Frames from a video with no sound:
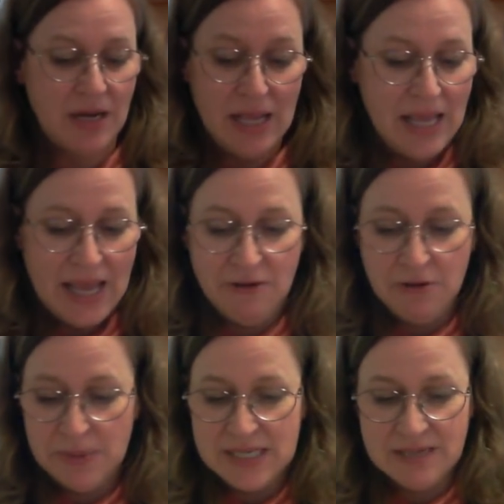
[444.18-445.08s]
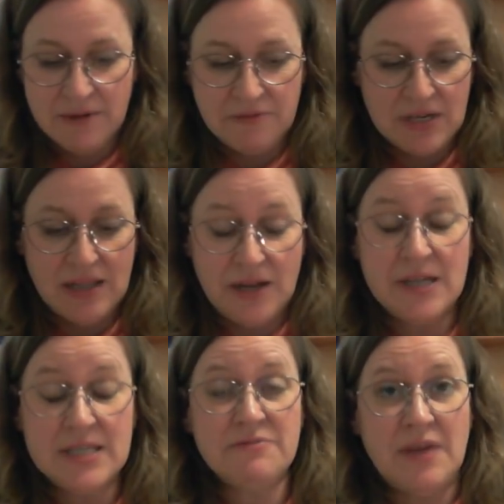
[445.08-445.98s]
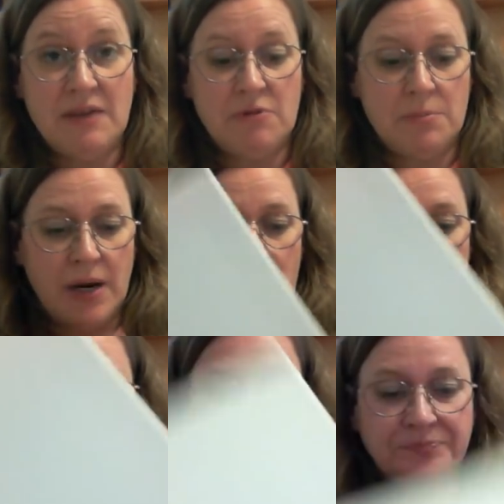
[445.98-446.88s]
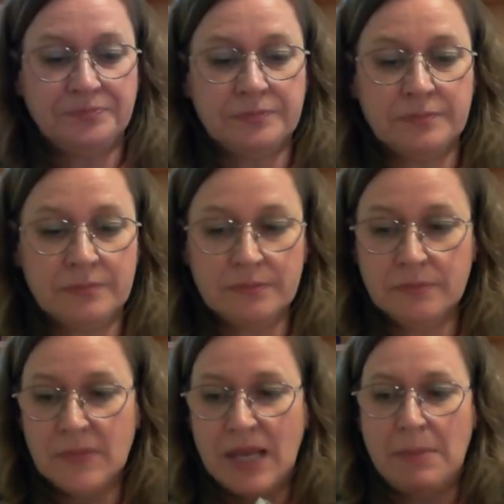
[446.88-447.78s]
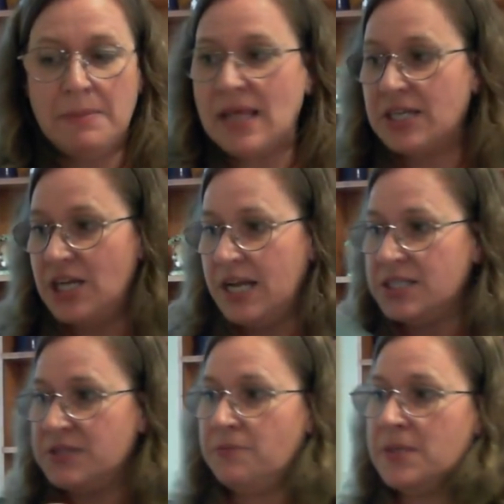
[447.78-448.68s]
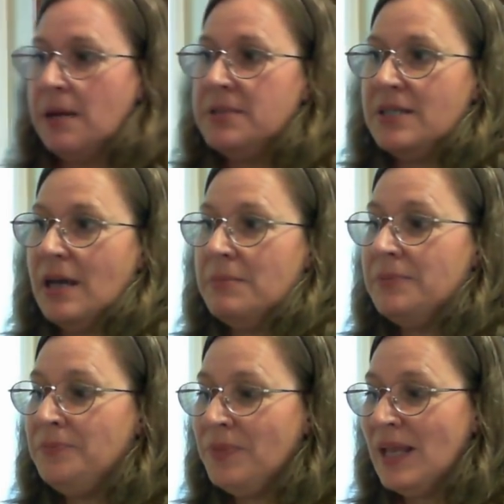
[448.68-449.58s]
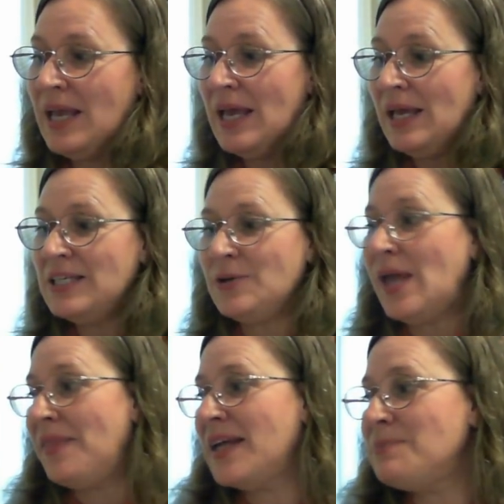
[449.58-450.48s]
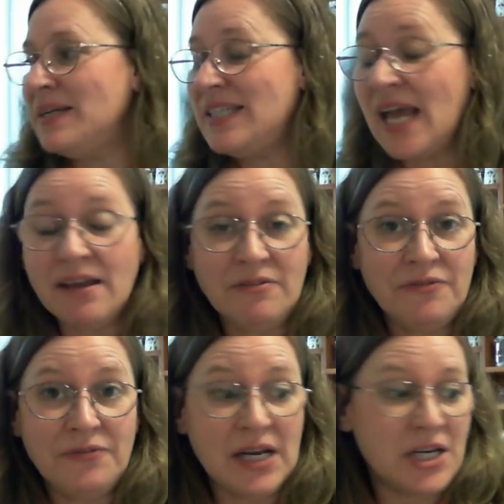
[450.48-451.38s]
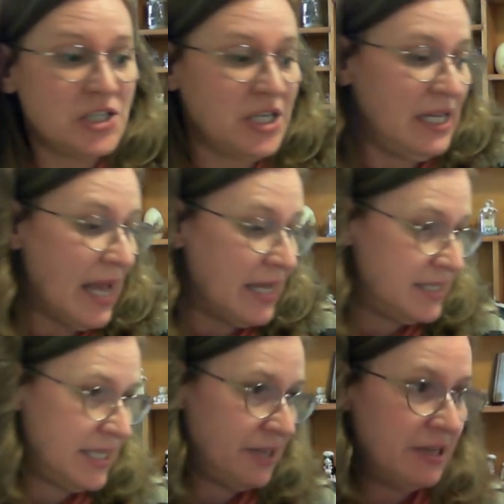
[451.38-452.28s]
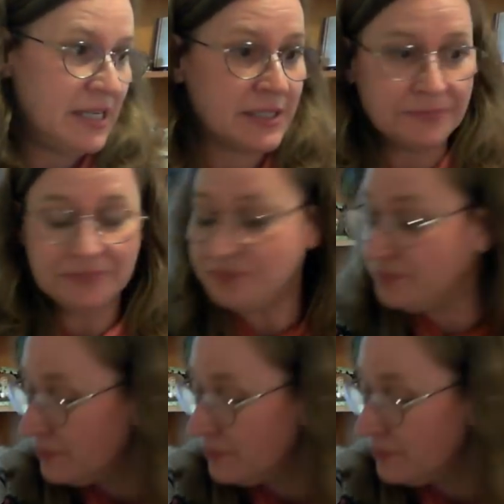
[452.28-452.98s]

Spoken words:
but every piece I've ever done, there is a favorite part. And maybe that changes from time to time. So yeah, that's my second finish in that series.